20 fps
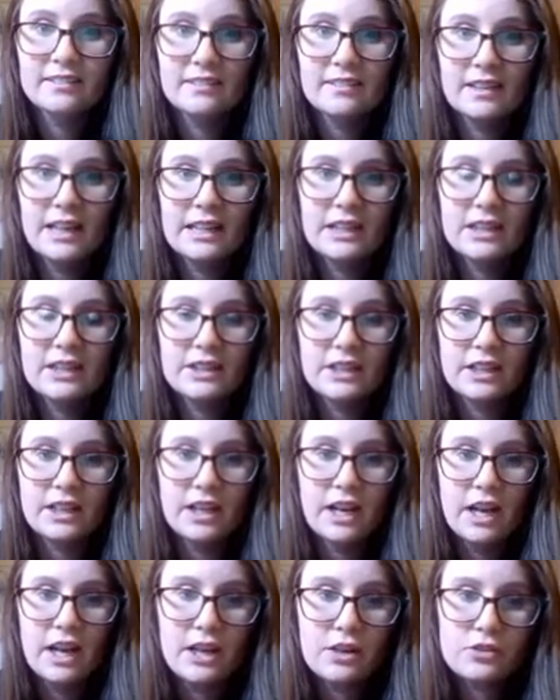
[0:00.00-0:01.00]
and look at a
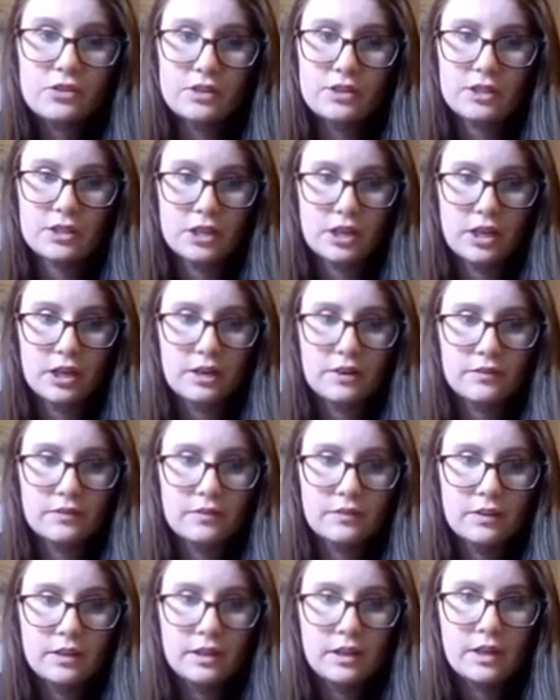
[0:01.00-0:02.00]
hundreds chart,
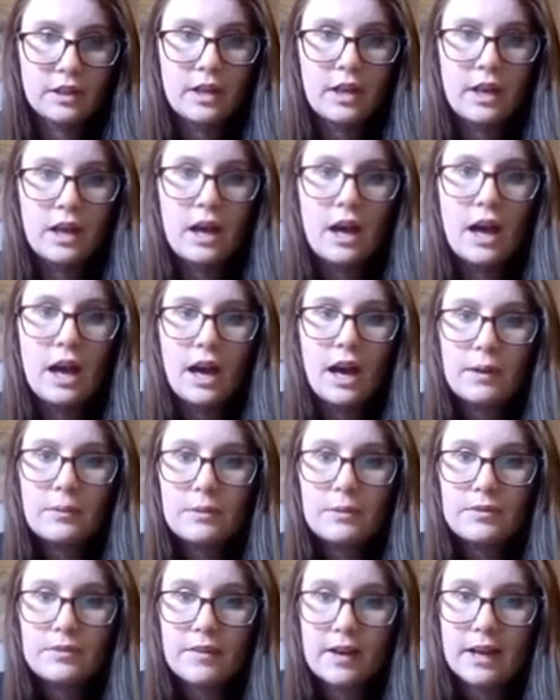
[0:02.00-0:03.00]
I
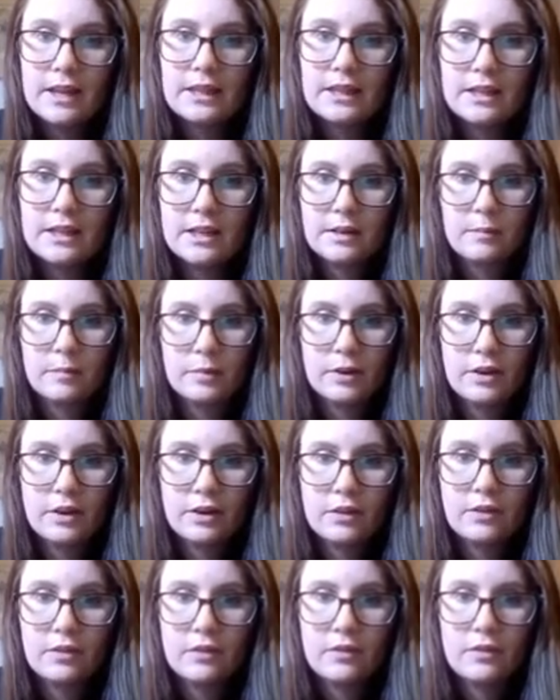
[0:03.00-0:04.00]
would find the
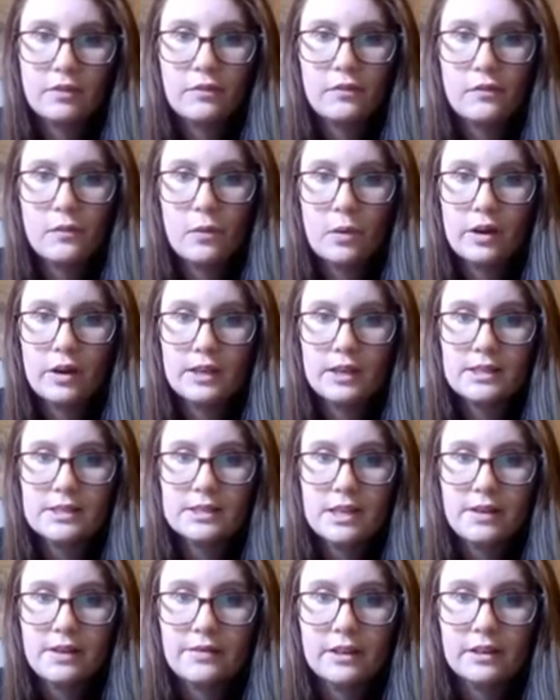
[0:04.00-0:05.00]
number
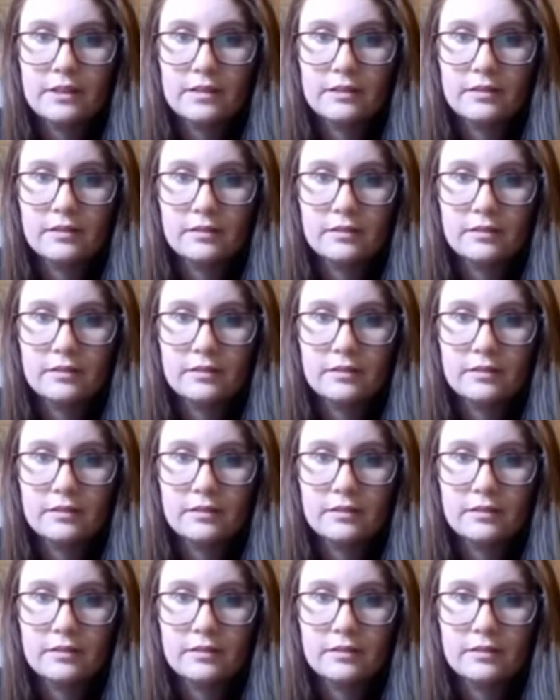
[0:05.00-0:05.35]
47.